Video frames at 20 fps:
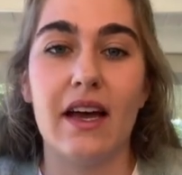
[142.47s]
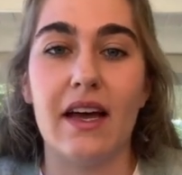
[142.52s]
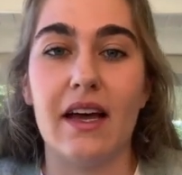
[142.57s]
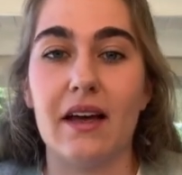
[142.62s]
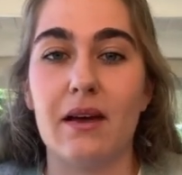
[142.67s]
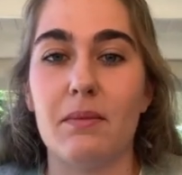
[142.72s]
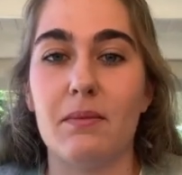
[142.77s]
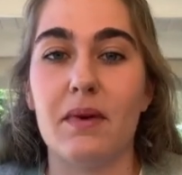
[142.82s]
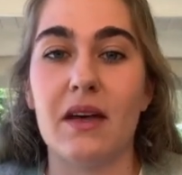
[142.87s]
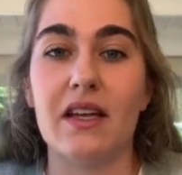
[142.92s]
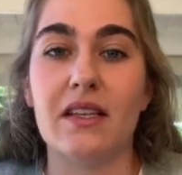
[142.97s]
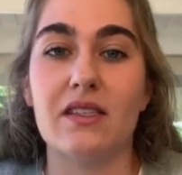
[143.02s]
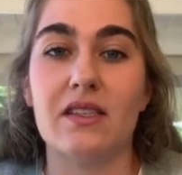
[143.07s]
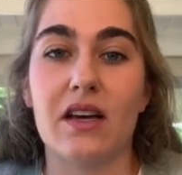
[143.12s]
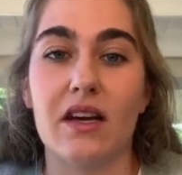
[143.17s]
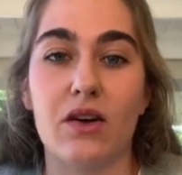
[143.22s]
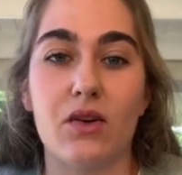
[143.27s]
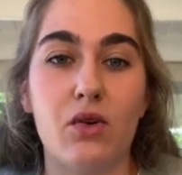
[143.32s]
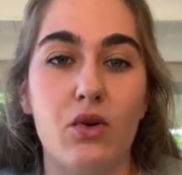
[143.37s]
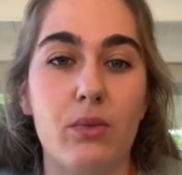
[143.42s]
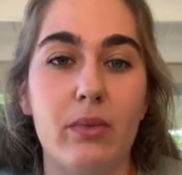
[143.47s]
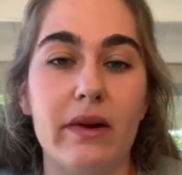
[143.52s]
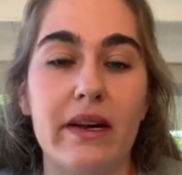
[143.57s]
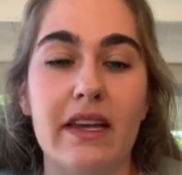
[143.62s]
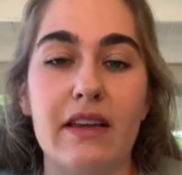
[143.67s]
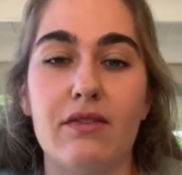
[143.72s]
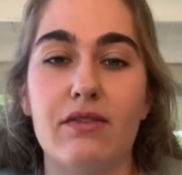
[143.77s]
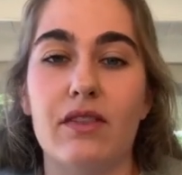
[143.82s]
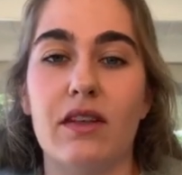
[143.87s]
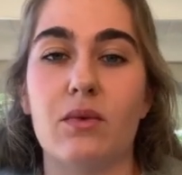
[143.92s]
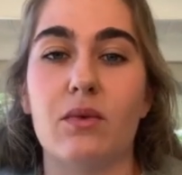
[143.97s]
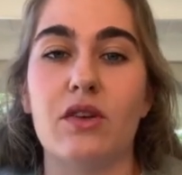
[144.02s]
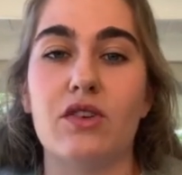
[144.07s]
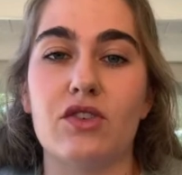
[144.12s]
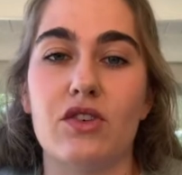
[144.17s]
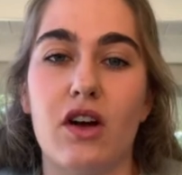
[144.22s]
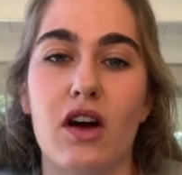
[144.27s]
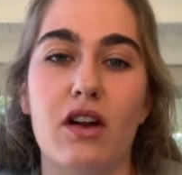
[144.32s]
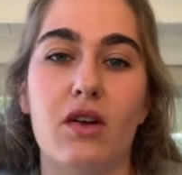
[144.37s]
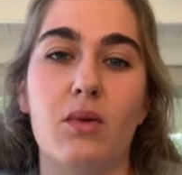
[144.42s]
It's a core belief that we
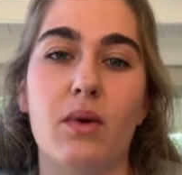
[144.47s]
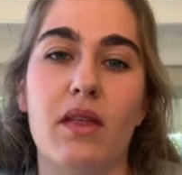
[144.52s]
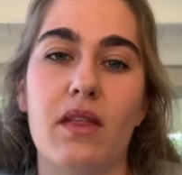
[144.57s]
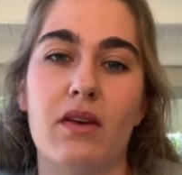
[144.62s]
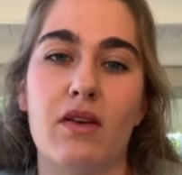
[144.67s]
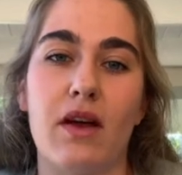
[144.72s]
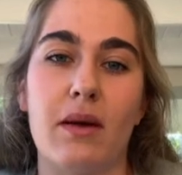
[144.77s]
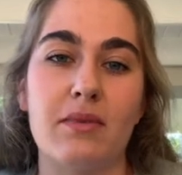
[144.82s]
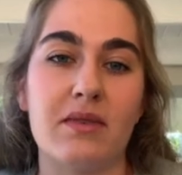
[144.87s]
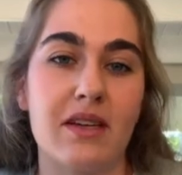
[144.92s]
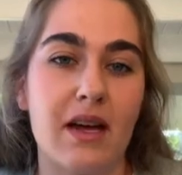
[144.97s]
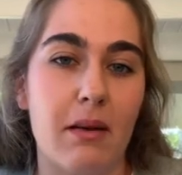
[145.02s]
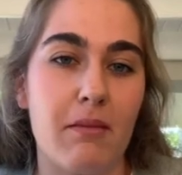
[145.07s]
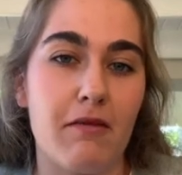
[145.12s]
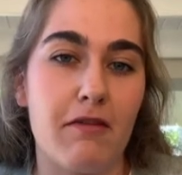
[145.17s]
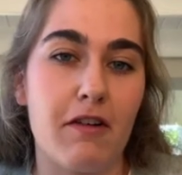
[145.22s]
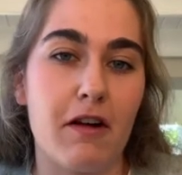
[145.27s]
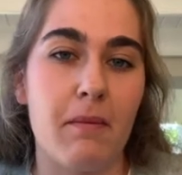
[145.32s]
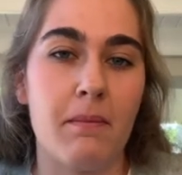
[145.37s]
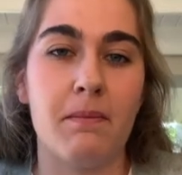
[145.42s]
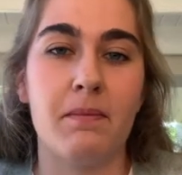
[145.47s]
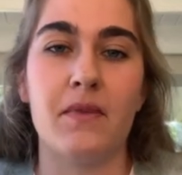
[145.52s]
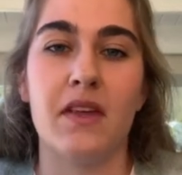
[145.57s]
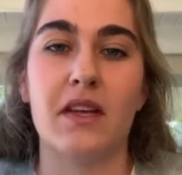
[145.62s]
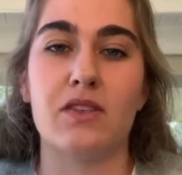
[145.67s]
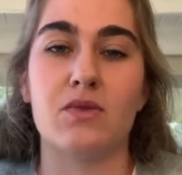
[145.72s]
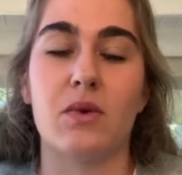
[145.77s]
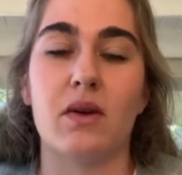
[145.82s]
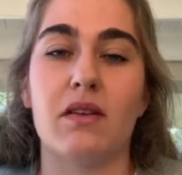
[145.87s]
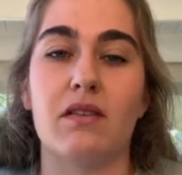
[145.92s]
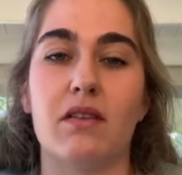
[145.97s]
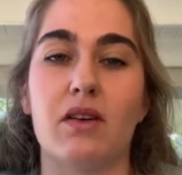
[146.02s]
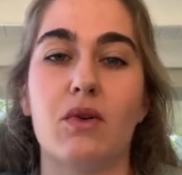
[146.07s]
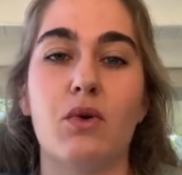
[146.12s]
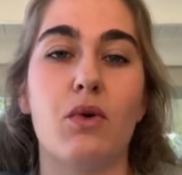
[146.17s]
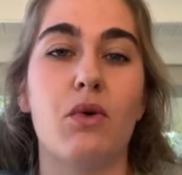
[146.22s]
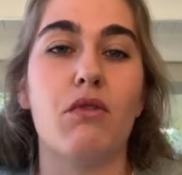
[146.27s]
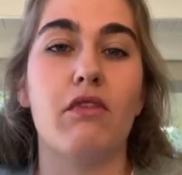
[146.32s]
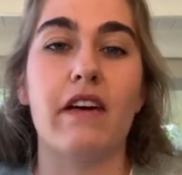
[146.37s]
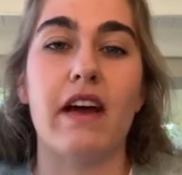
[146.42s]
should honor where the grapes come from. It's one of the
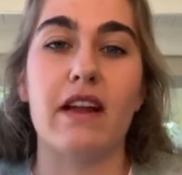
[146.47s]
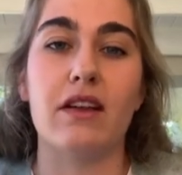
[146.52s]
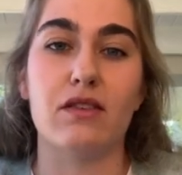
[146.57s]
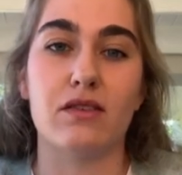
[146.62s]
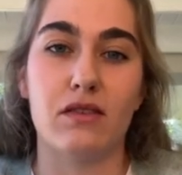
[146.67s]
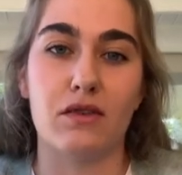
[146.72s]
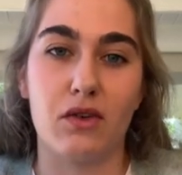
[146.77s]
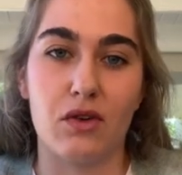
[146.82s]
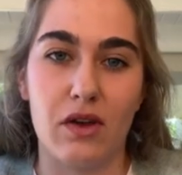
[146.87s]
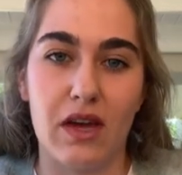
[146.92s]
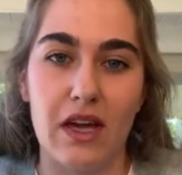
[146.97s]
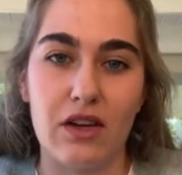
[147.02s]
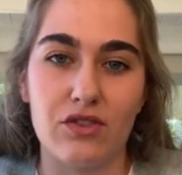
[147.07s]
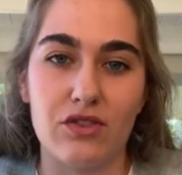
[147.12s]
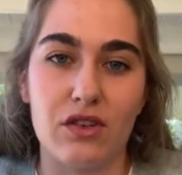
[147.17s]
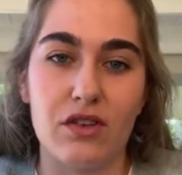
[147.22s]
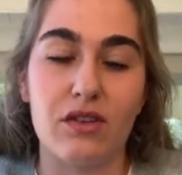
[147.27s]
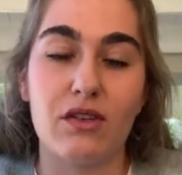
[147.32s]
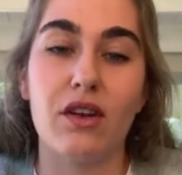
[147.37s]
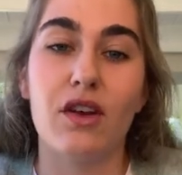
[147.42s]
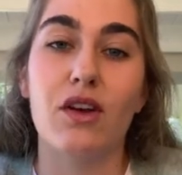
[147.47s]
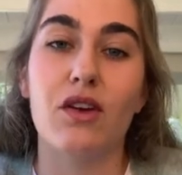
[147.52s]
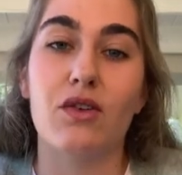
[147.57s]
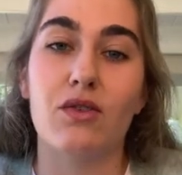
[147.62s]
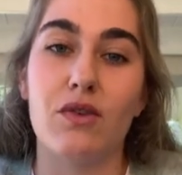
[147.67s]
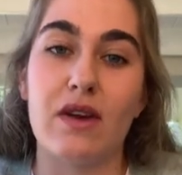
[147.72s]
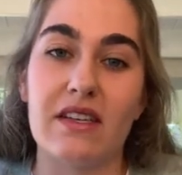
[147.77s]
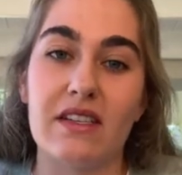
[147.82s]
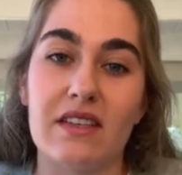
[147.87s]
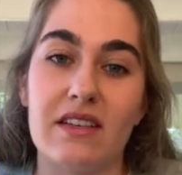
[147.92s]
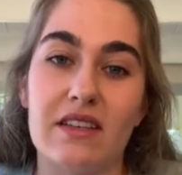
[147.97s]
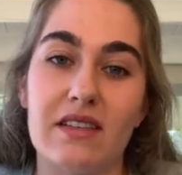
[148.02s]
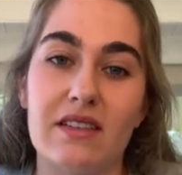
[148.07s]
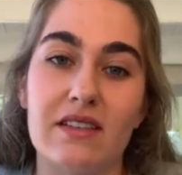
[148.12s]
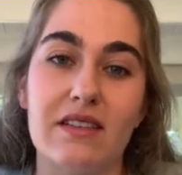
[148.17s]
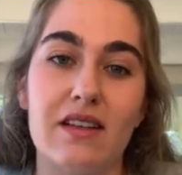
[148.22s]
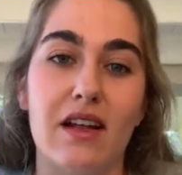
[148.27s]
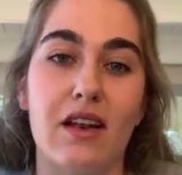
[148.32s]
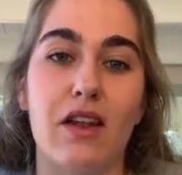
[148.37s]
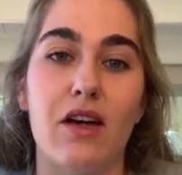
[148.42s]
core values of creation,
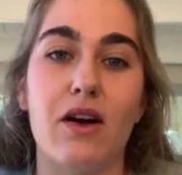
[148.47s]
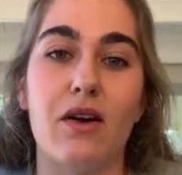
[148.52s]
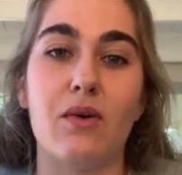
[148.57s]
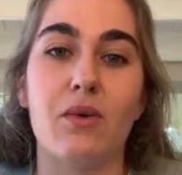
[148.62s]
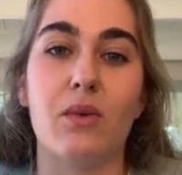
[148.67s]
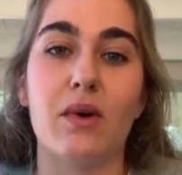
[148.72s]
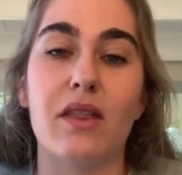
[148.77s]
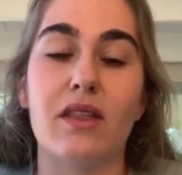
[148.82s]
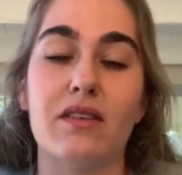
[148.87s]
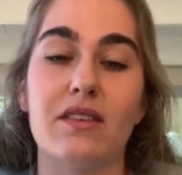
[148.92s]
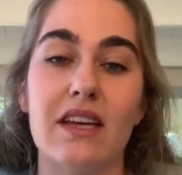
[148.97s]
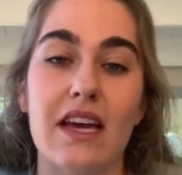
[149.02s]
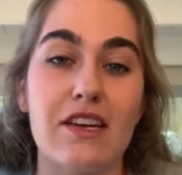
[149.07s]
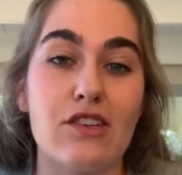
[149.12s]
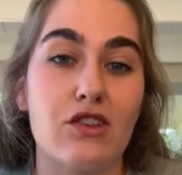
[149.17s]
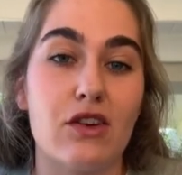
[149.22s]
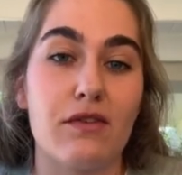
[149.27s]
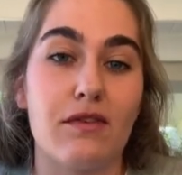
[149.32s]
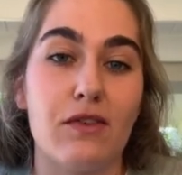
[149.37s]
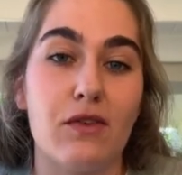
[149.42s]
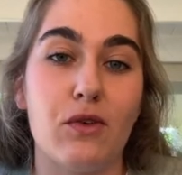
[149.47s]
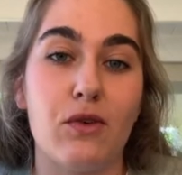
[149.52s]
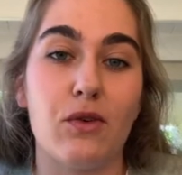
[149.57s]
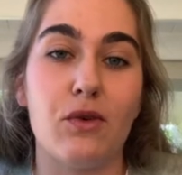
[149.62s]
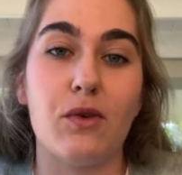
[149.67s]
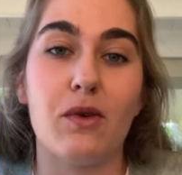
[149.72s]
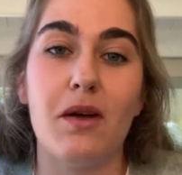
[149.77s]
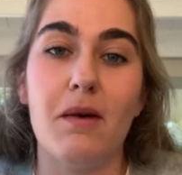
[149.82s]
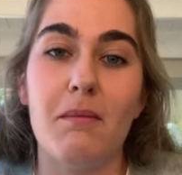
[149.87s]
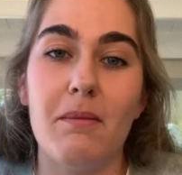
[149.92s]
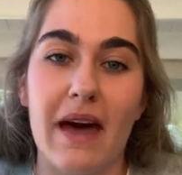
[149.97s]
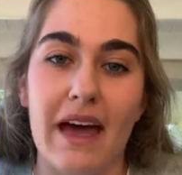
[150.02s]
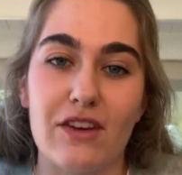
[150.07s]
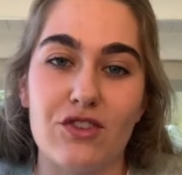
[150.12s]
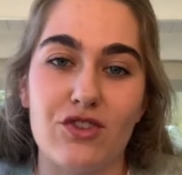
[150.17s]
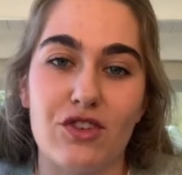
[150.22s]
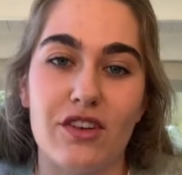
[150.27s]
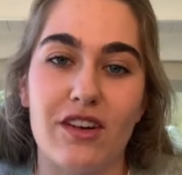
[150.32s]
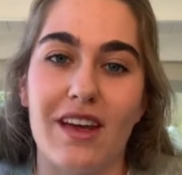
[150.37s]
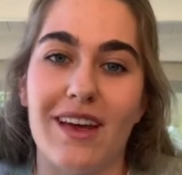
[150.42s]
resonance, along with deja vu,
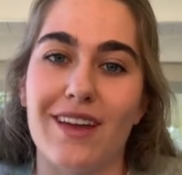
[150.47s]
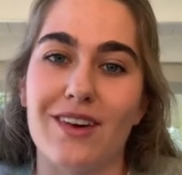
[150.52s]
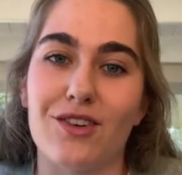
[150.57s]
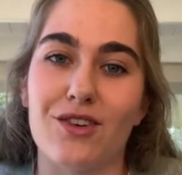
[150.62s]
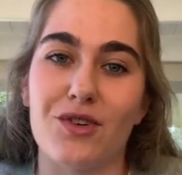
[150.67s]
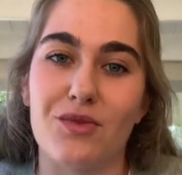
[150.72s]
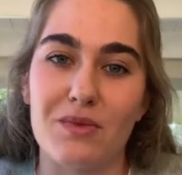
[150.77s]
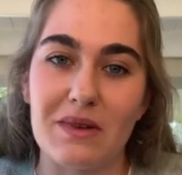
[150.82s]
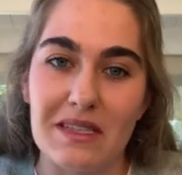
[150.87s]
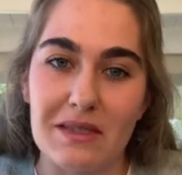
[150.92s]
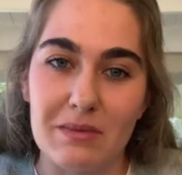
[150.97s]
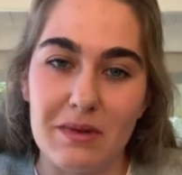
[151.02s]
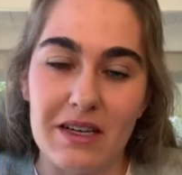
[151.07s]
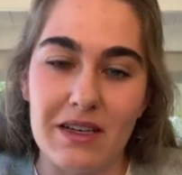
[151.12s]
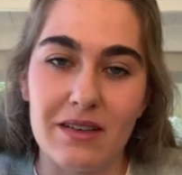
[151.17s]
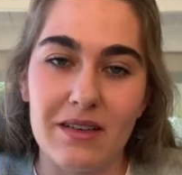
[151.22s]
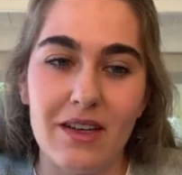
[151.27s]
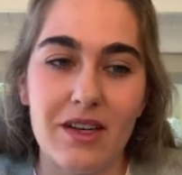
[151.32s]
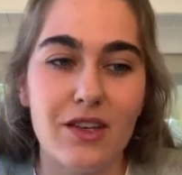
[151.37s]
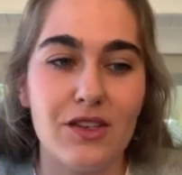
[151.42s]
passion, and charisma.